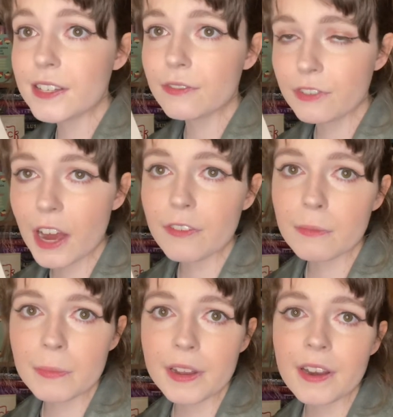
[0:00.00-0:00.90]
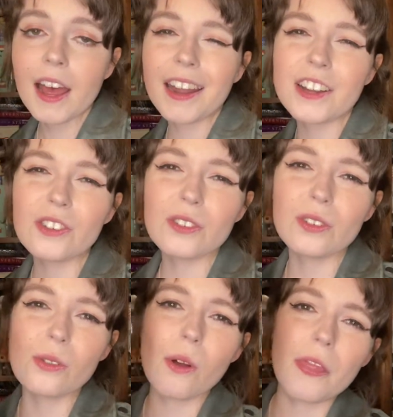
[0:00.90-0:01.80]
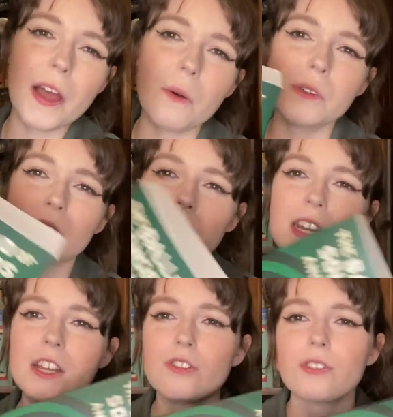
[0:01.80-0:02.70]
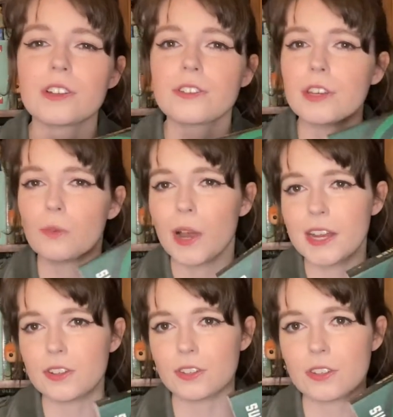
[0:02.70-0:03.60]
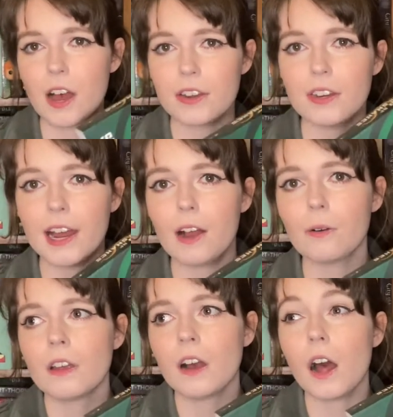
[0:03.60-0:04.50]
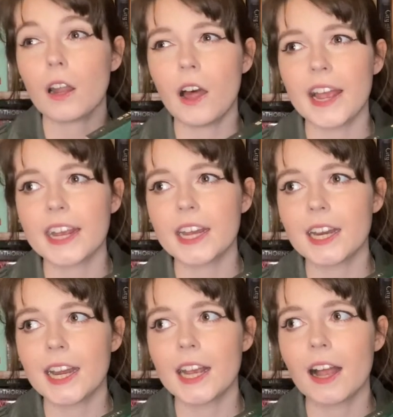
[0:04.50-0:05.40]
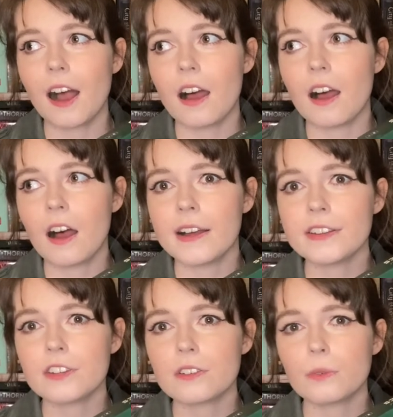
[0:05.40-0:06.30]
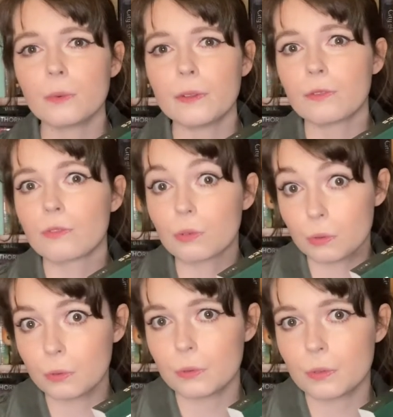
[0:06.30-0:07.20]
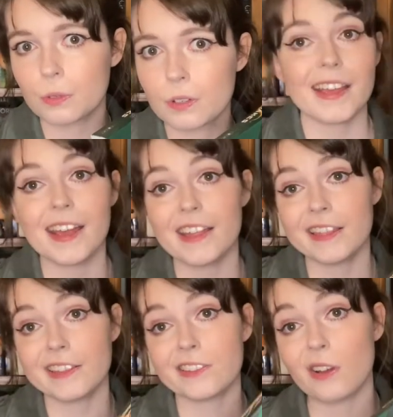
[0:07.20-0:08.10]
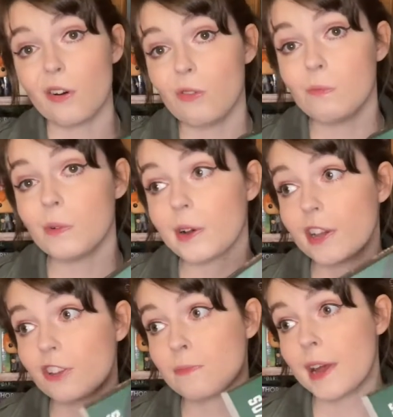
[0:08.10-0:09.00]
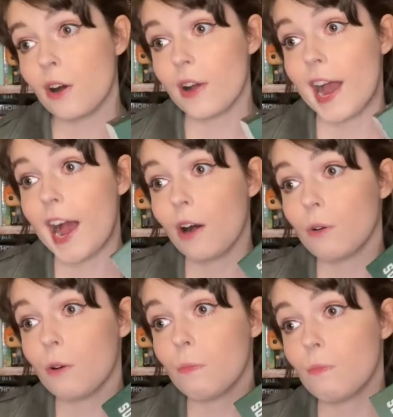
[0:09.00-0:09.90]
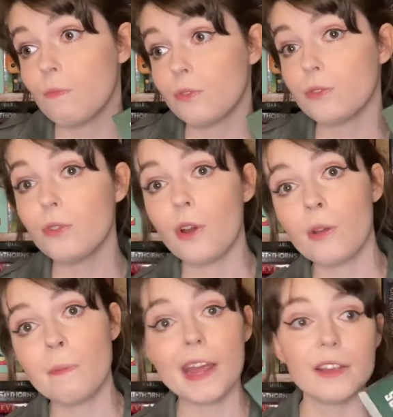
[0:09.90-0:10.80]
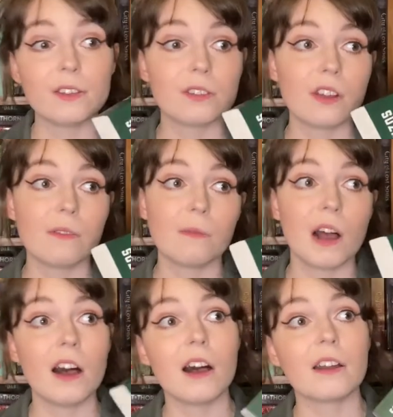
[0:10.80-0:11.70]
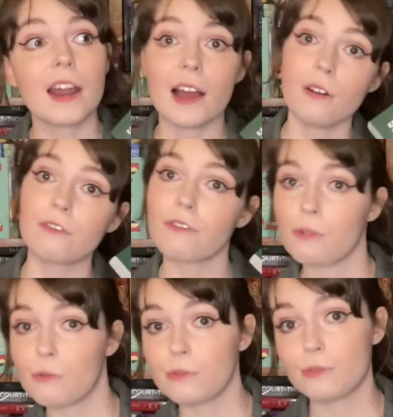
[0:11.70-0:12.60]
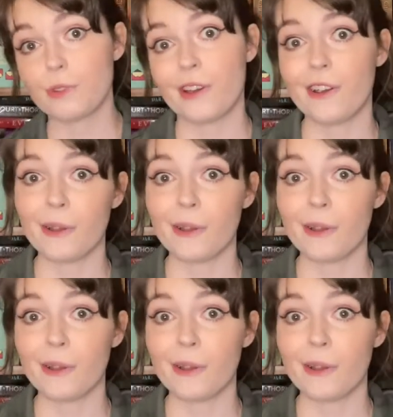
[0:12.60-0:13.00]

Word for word: of Government, and I just thought that was an interesting way to start it out, a likening art with rules. And this whole book is about how Snow makes art out of rules, so